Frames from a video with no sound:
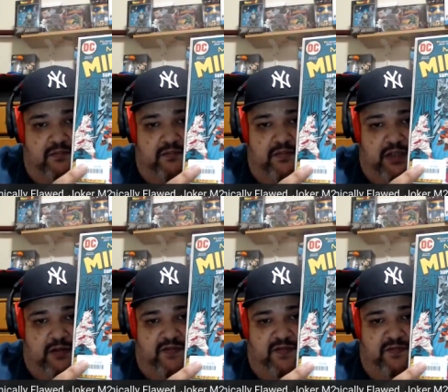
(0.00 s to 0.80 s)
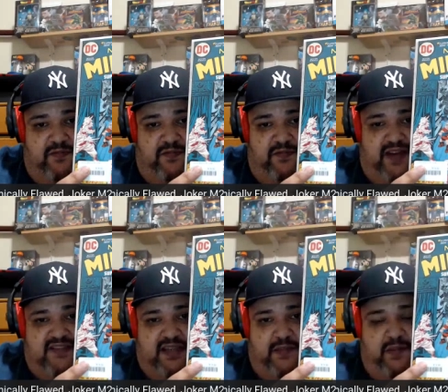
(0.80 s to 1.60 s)
you know, VF to
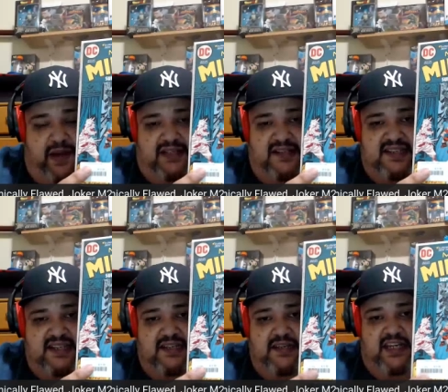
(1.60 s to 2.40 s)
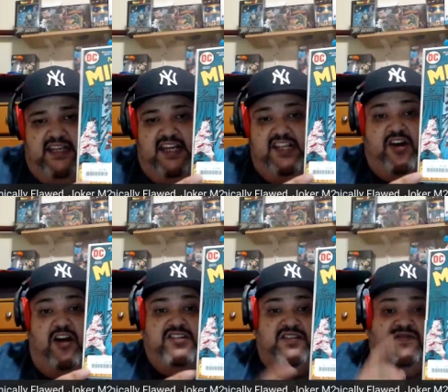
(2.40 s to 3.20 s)
NM minus. He he
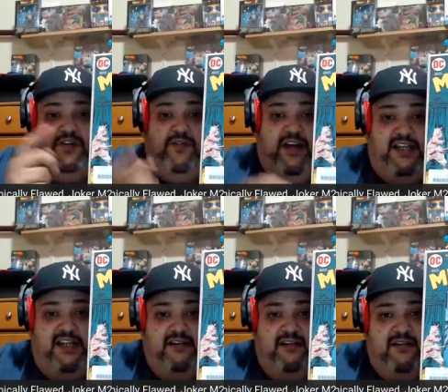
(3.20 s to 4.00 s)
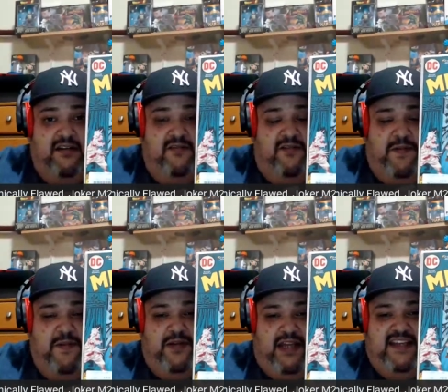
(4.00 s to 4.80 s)
charges for grading for
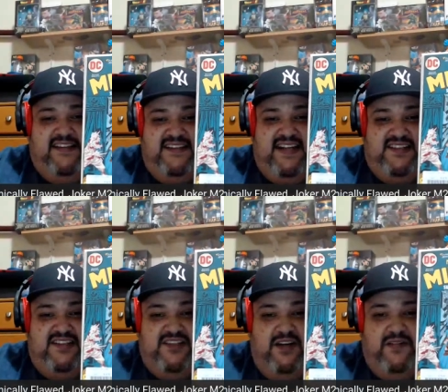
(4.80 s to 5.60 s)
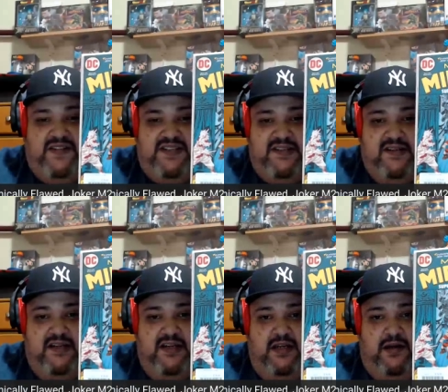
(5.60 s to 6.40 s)
people like he does it as a service.
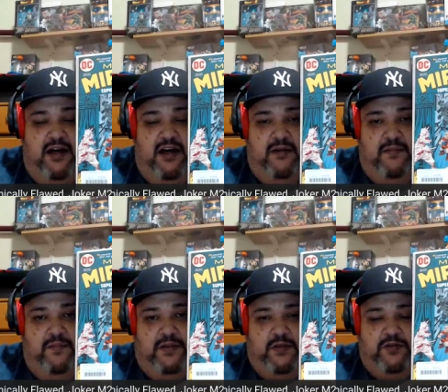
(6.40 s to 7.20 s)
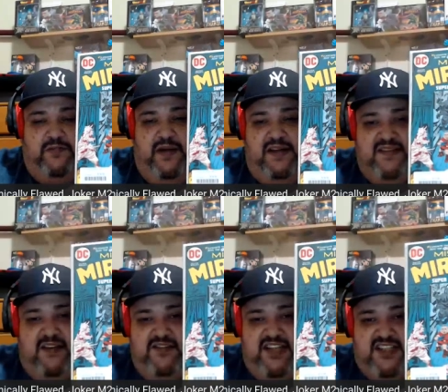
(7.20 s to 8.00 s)
Um, but the only man
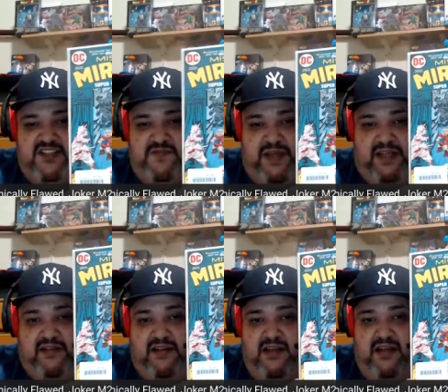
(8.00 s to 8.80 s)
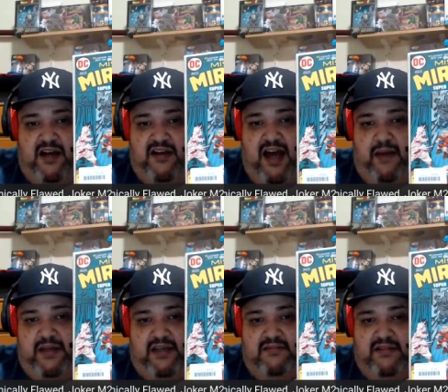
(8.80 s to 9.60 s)
LCS has been a comic
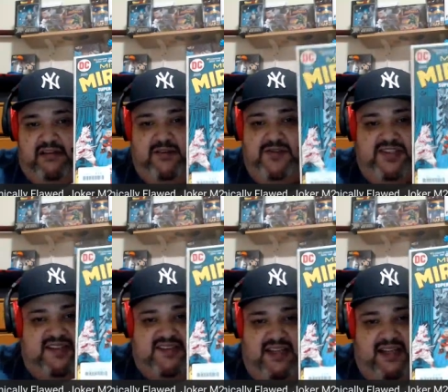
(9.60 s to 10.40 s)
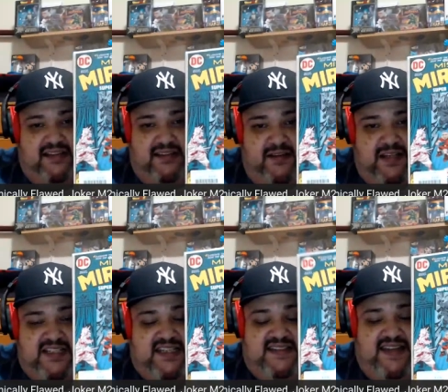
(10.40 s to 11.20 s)
enthusiast collector
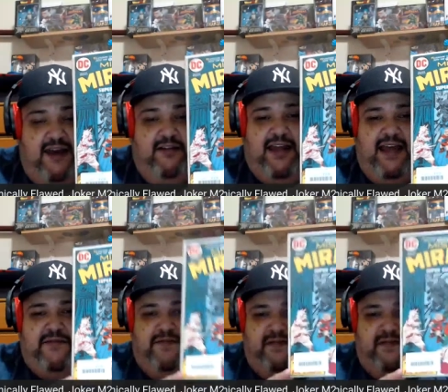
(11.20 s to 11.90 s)
his entire life,